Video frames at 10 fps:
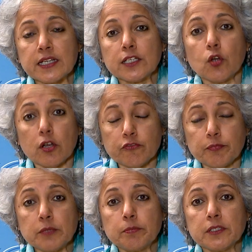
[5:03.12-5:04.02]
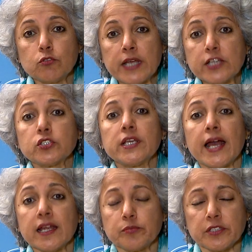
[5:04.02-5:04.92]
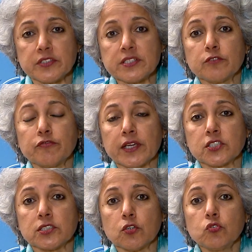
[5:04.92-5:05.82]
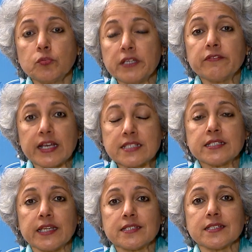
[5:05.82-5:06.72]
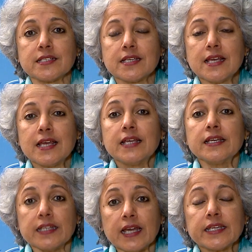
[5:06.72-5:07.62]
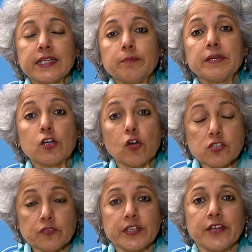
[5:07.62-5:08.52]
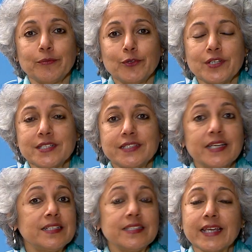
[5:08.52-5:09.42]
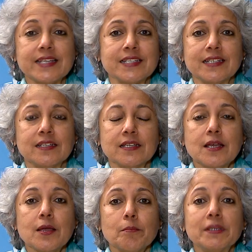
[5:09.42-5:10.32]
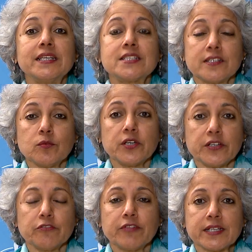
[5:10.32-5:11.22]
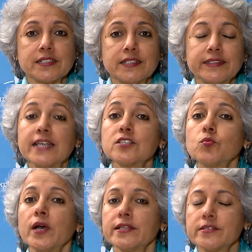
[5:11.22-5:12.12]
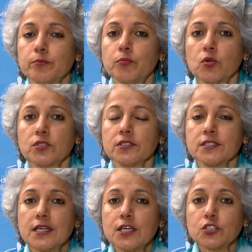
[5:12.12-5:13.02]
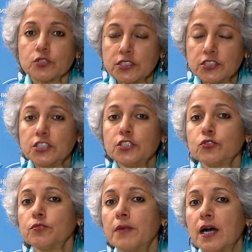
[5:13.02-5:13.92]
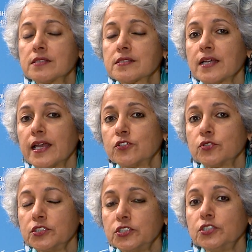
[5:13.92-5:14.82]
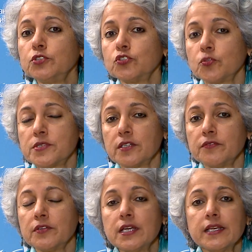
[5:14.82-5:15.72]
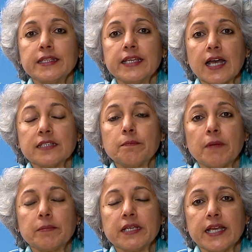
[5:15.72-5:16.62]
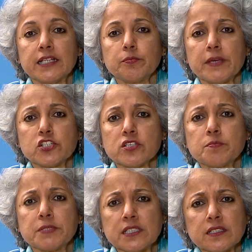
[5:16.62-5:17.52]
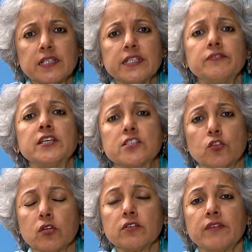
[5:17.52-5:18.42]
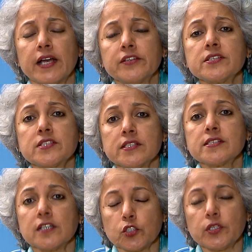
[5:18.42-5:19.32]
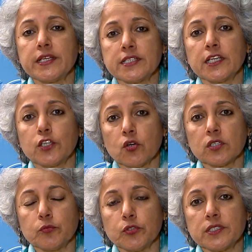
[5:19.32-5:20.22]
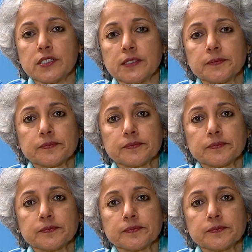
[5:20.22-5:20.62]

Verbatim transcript: a lot of people who'd actually had previous infection or who'd been vaccinated. Luckily, because of their immunity, they didn't get ill, but they still were infected. And that's why it's important to continue to mask and to continue to observe the other public health measures, particularly if there's a lot of virus still circulating in your community.